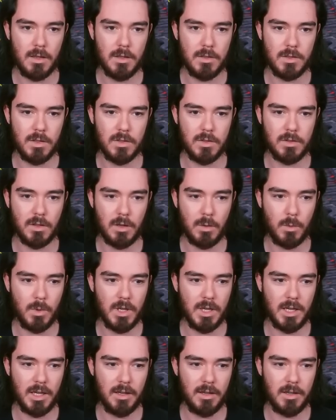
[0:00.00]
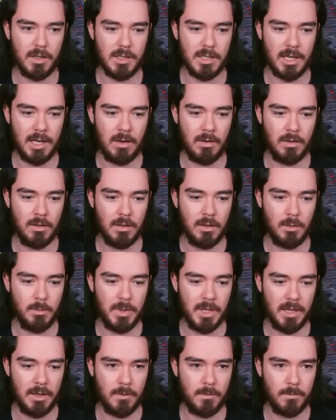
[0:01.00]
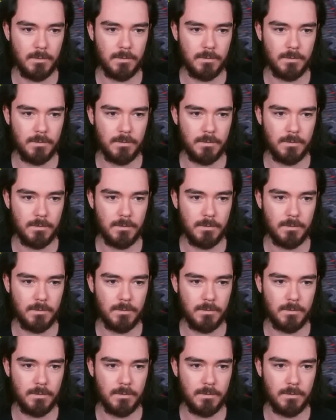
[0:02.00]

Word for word: Just start working her down a little bit.